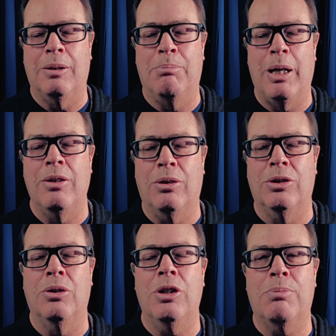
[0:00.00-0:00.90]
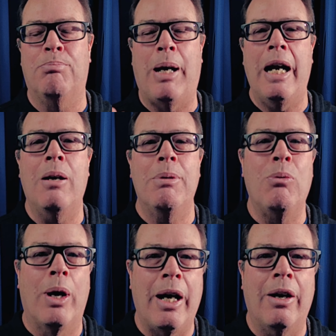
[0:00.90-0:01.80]
the bundle. So just buyer
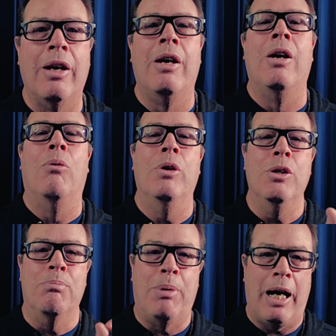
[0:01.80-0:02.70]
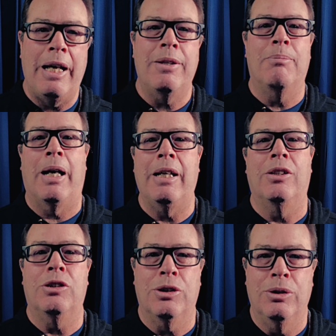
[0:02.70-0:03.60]
beware. When you buy the
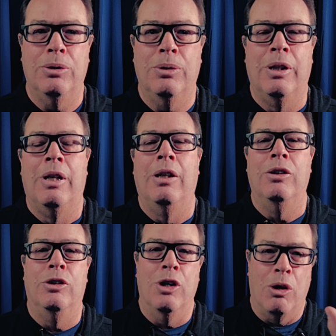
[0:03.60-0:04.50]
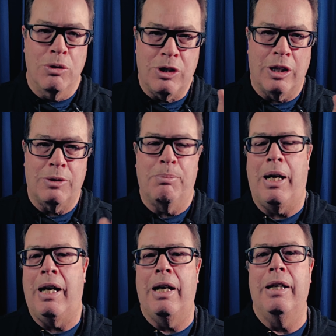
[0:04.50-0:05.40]
Mic 2, don't just
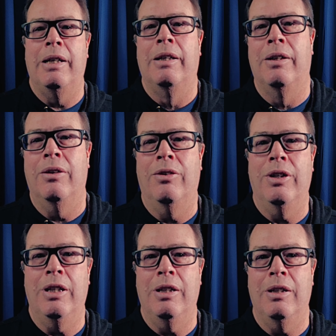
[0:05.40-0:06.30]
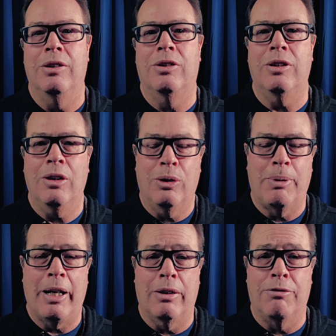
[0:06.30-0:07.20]
buy the single
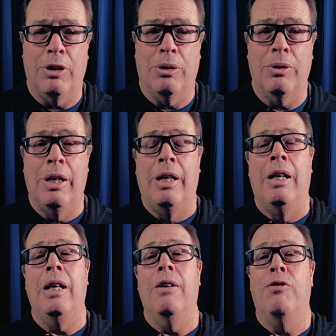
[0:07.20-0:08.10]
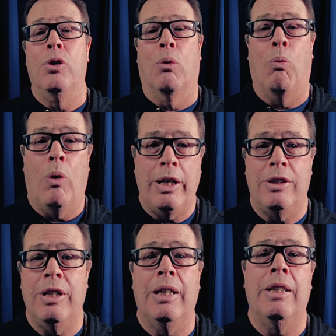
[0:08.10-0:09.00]
microphone if you're
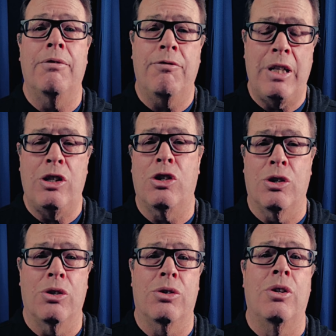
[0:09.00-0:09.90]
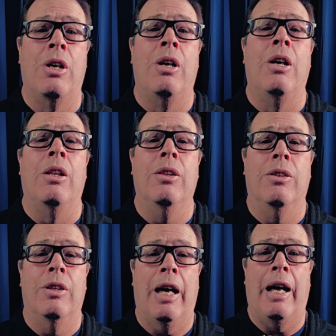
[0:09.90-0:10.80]
wanting the features
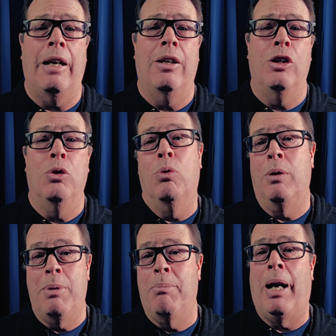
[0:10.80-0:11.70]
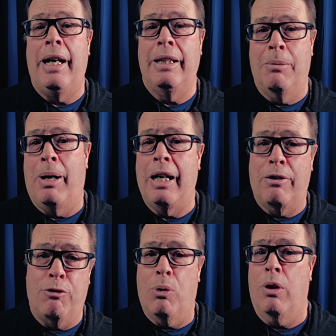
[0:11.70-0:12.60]
that you would be buying the mic
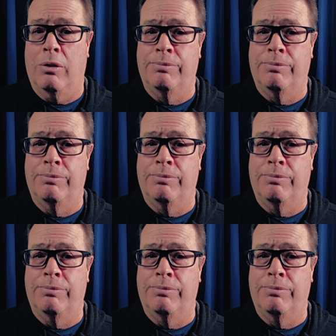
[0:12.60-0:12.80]
for.